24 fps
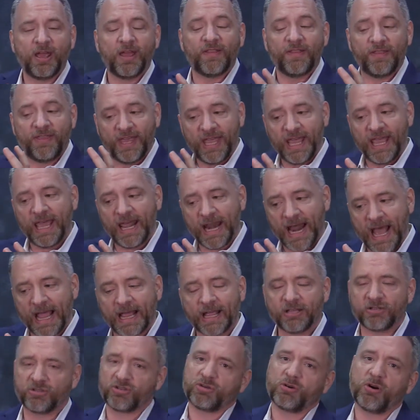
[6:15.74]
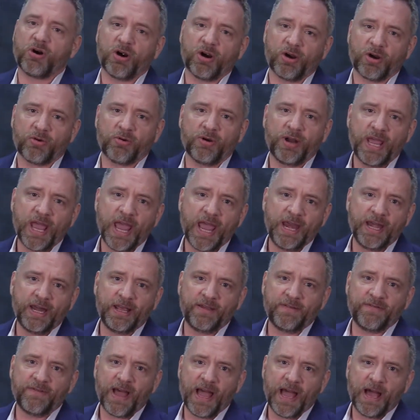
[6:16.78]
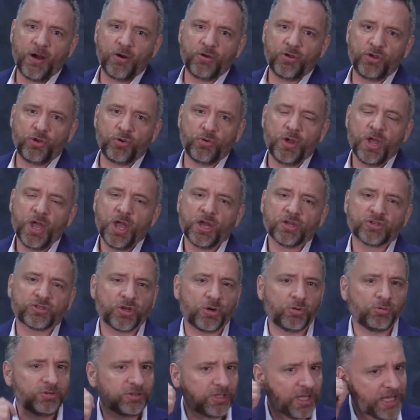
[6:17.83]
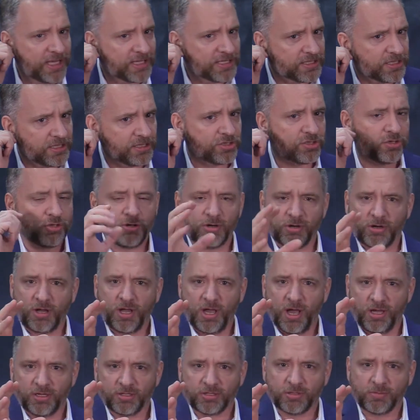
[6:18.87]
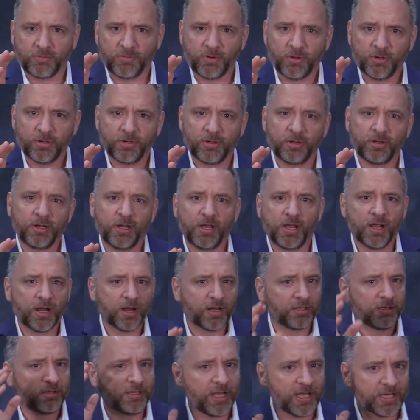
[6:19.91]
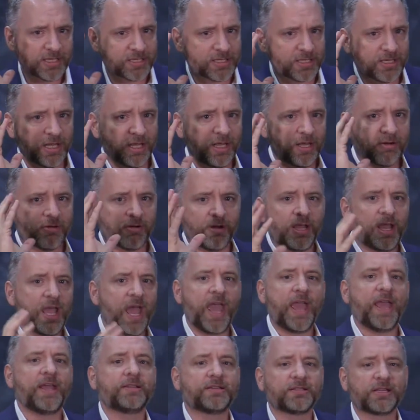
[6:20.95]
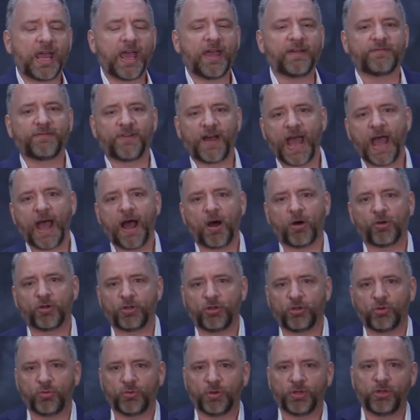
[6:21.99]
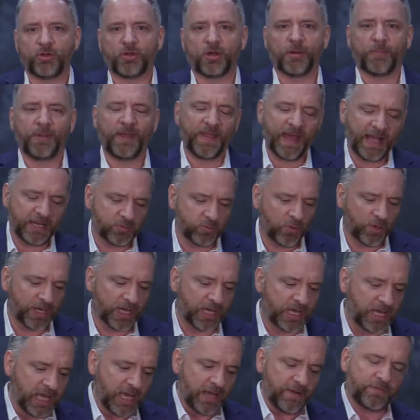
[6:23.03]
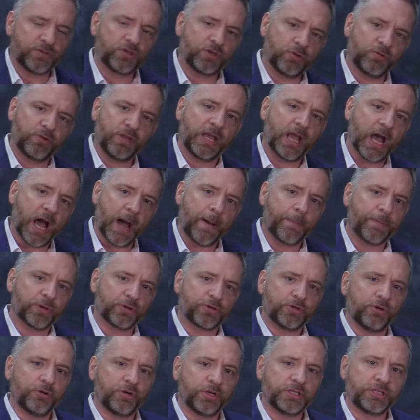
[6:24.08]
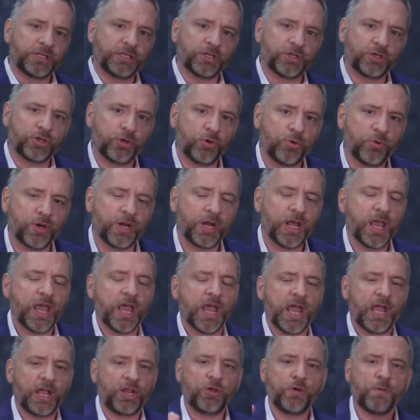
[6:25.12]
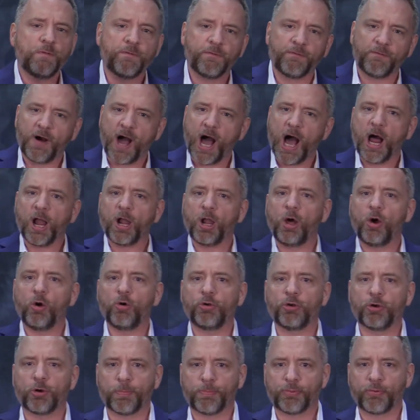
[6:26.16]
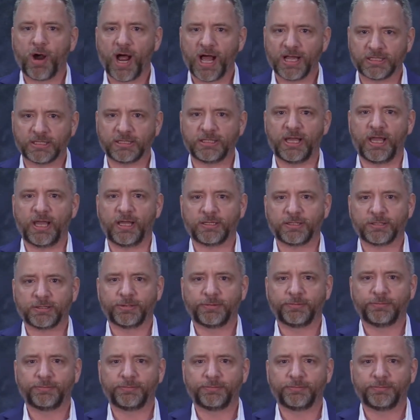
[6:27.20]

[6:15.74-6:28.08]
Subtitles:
then I can start creating value. So listen to your customer. Listening creates that value when you come in. That's what gives you the opportunity to do it, and you follow your process.